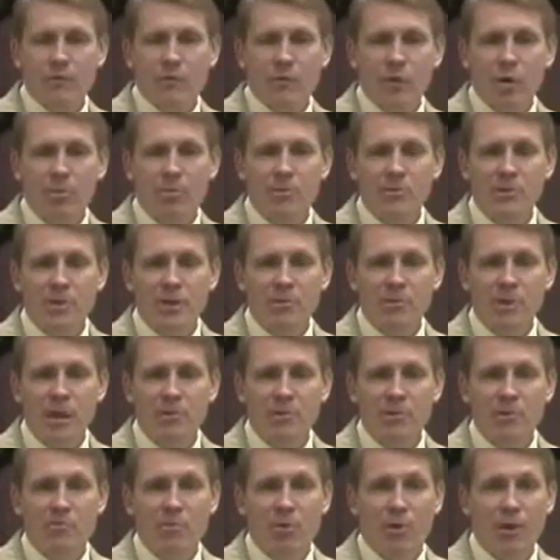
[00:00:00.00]

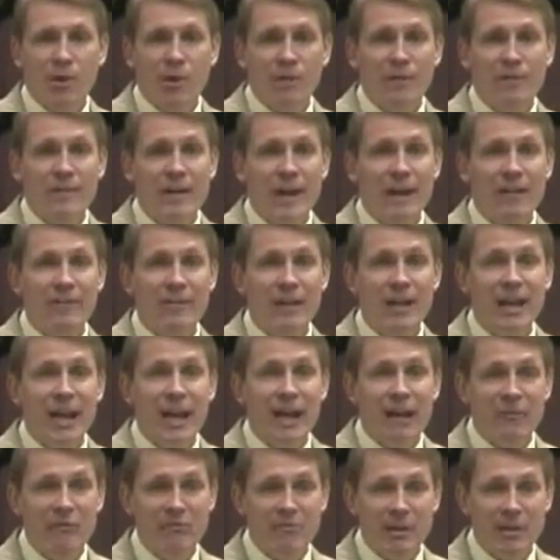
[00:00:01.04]
34% of babies born at
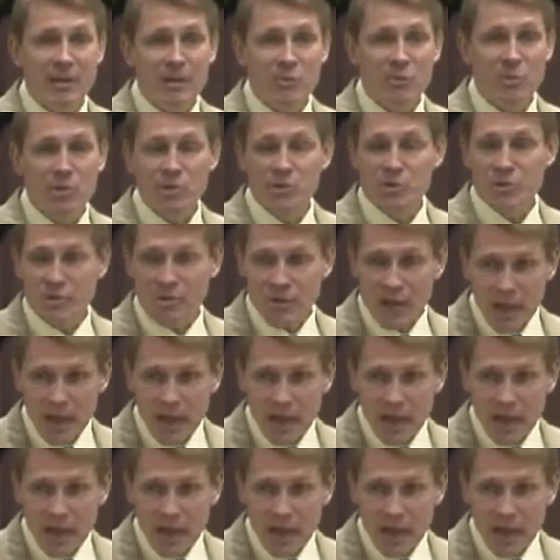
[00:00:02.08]
5.5 months will